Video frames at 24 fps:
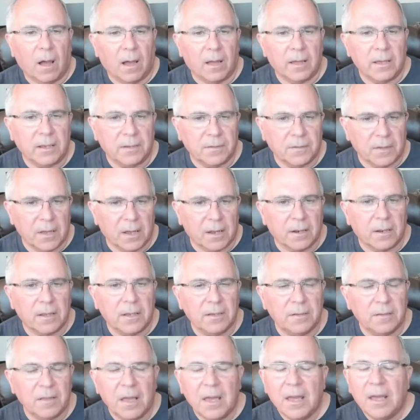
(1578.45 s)
He
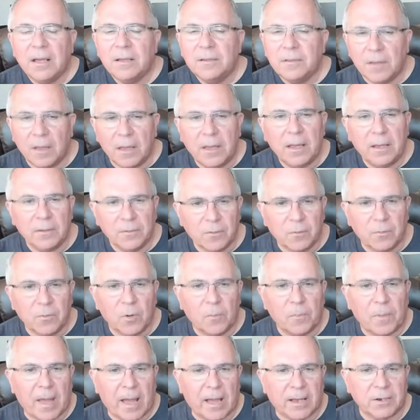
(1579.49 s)
has a real
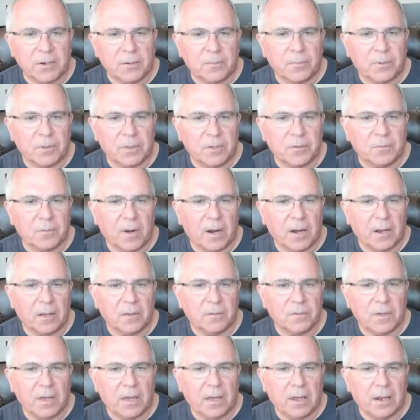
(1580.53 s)
passion for these
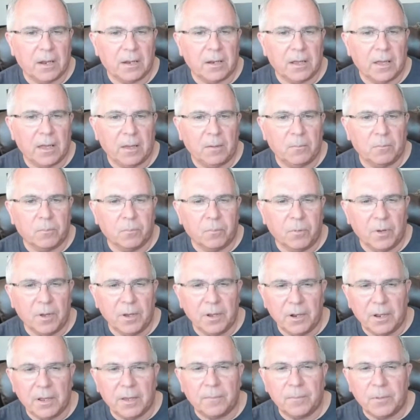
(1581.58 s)
radios, and he
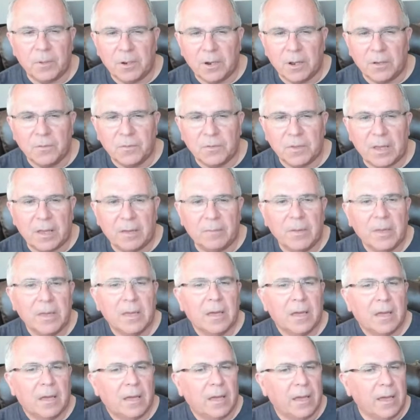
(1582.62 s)
really, if you know Steve,
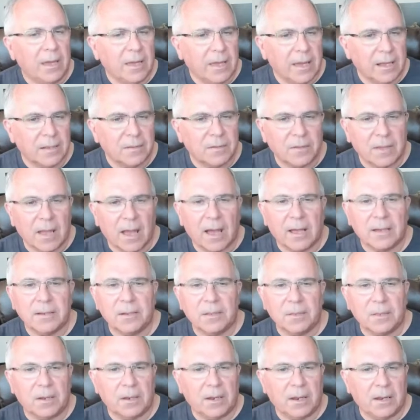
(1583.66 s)
he gets down to
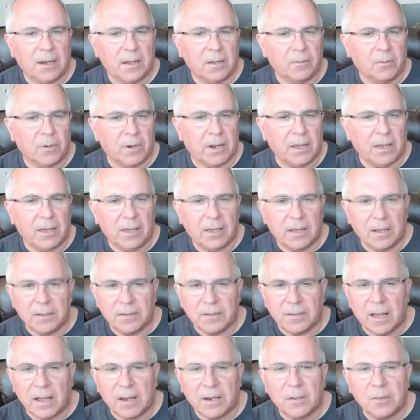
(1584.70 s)
the nitty gritty. He gets
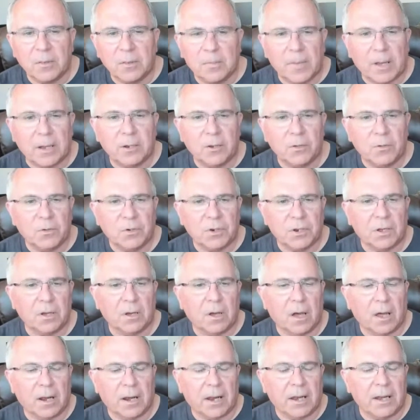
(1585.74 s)
down to the minutia
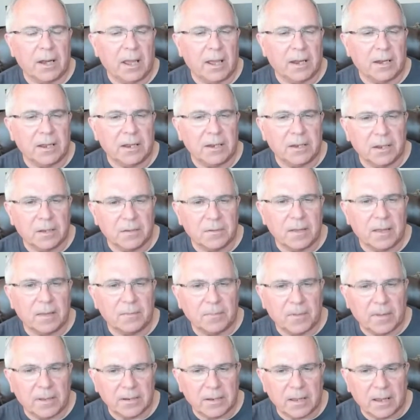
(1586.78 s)
on it, and he does a
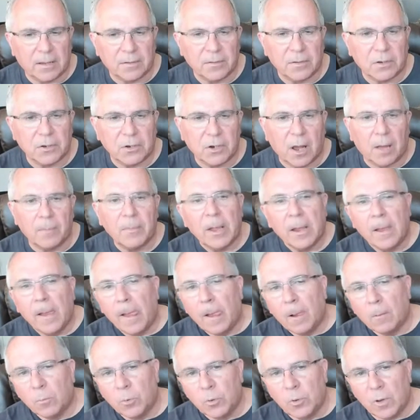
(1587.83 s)
fantastic job.
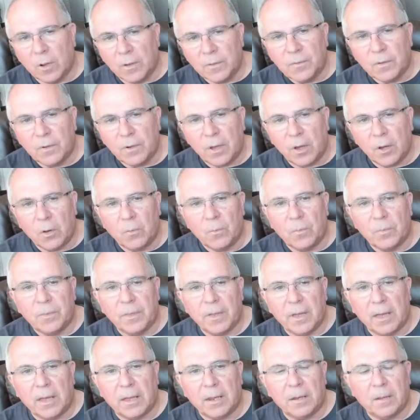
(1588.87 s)
We also know
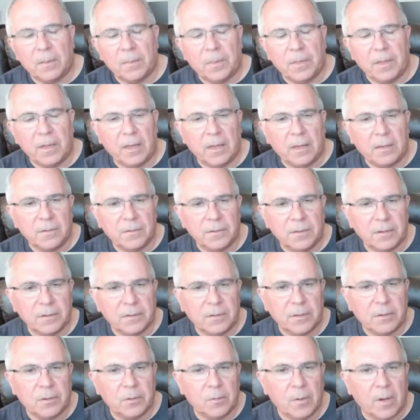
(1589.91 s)
that the
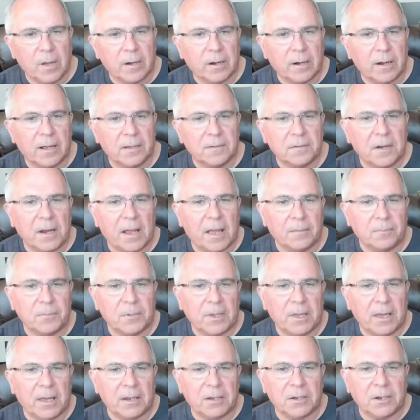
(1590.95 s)
6200 has an
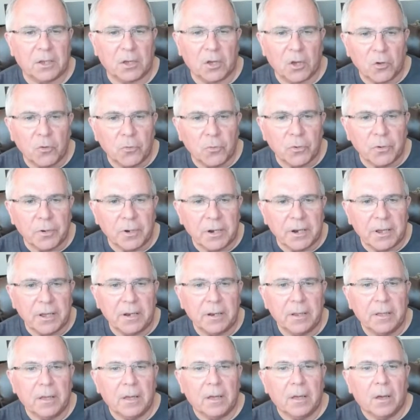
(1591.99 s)
FT8 decoder in
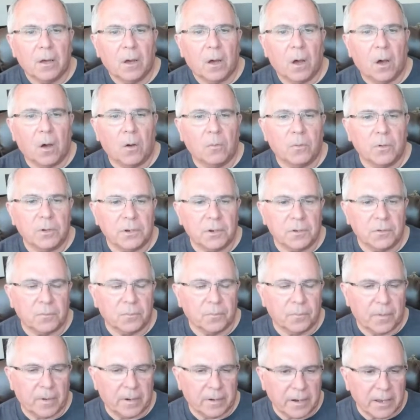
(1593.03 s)
it, which is
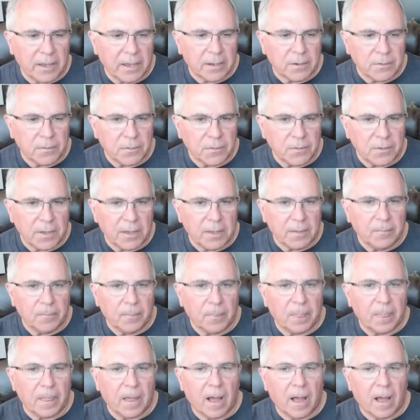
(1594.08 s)
very interesting.